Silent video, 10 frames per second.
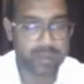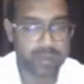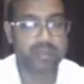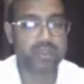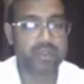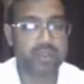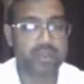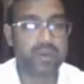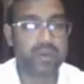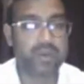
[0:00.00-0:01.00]
That is also you
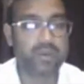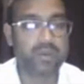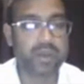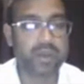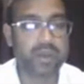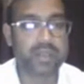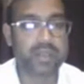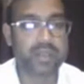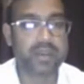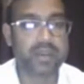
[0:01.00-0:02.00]
have to
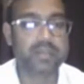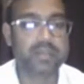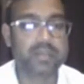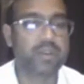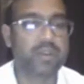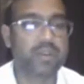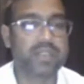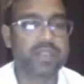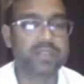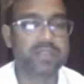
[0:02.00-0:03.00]
understand. It's some
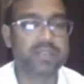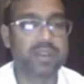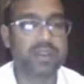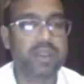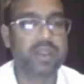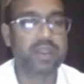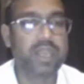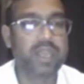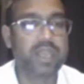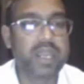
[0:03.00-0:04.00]
modification still.
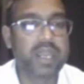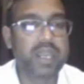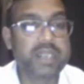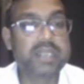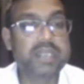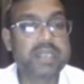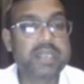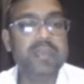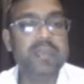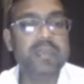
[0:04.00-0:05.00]

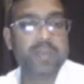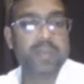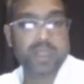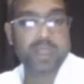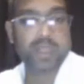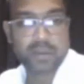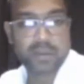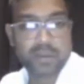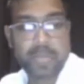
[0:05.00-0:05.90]
Disclaim an opinion.